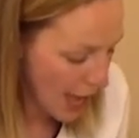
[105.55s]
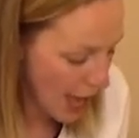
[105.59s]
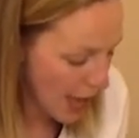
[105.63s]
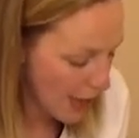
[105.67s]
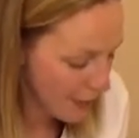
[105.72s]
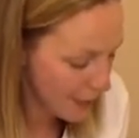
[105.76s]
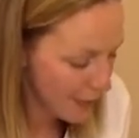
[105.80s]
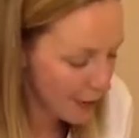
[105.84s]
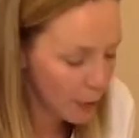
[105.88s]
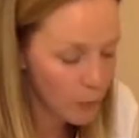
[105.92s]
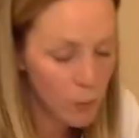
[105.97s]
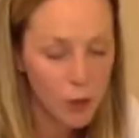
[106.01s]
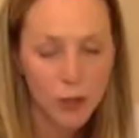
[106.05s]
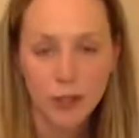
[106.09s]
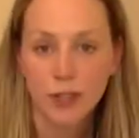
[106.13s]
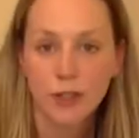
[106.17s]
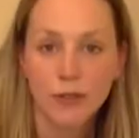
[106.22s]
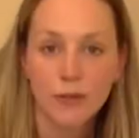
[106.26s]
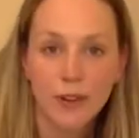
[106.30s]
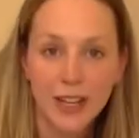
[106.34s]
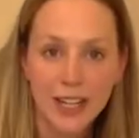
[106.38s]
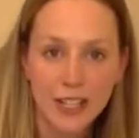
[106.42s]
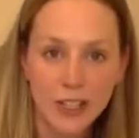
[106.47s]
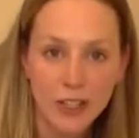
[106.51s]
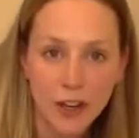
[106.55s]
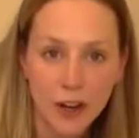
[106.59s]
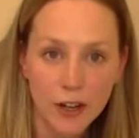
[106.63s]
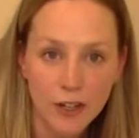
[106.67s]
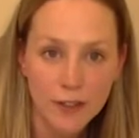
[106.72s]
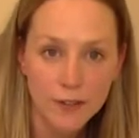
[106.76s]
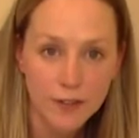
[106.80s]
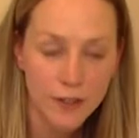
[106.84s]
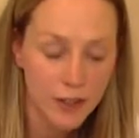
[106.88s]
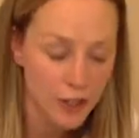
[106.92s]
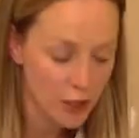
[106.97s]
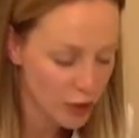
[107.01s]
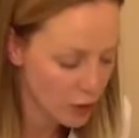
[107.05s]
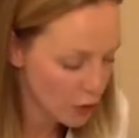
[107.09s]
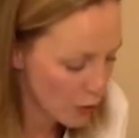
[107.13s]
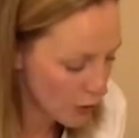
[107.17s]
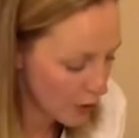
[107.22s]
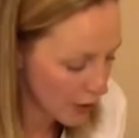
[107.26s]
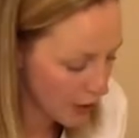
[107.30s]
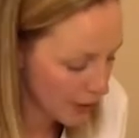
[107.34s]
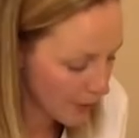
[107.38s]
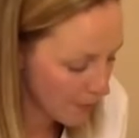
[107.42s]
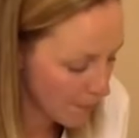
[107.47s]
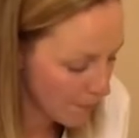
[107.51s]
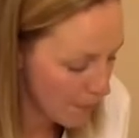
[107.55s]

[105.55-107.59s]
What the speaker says: and they'll want to reach out for the toy.